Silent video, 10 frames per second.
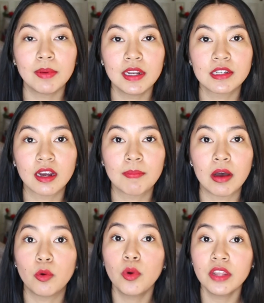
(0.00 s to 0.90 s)
going to talk
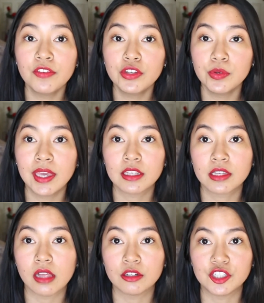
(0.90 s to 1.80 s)
about what if you do get a
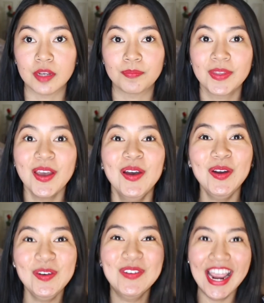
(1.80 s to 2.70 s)
scholarship.
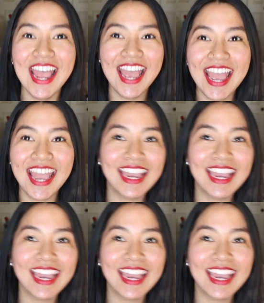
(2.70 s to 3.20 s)
Hooray!